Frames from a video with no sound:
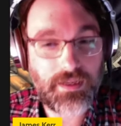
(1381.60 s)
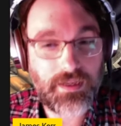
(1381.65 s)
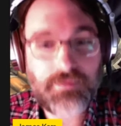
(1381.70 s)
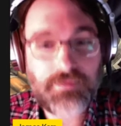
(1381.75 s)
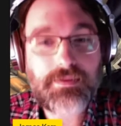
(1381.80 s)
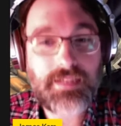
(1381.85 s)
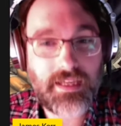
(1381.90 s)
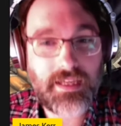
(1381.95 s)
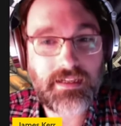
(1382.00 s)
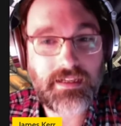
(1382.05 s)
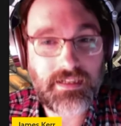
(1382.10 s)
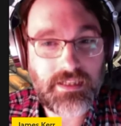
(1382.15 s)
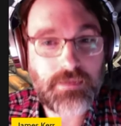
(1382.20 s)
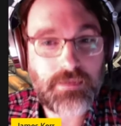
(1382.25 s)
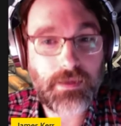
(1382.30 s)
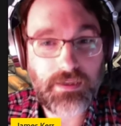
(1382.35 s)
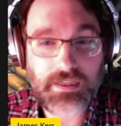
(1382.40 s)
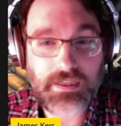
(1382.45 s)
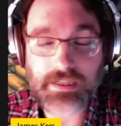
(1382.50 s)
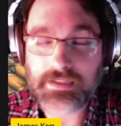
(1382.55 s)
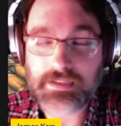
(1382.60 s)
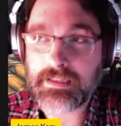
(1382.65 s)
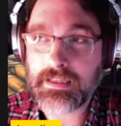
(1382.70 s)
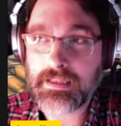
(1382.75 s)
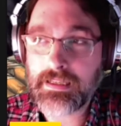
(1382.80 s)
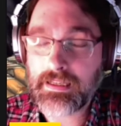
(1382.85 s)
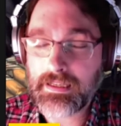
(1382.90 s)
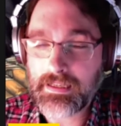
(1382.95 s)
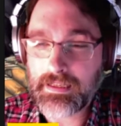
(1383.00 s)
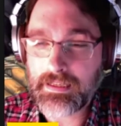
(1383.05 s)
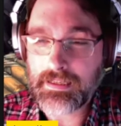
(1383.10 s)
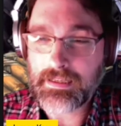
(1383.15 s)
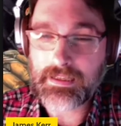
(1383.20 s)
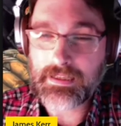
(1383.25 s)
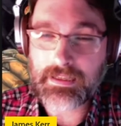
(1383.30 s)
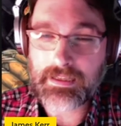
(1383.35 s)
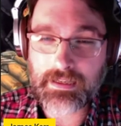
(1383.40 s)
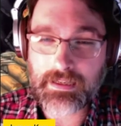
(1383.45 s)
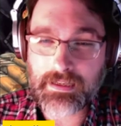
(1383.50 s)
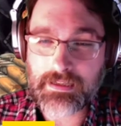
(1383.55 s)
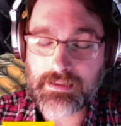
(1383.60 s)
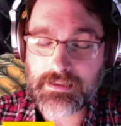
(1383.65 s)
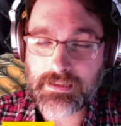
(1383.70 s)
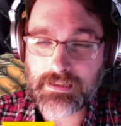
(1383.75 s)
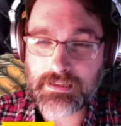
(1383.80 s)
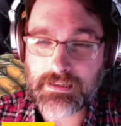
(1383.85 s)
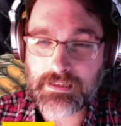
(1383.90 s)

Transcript: upsetting experience and uh,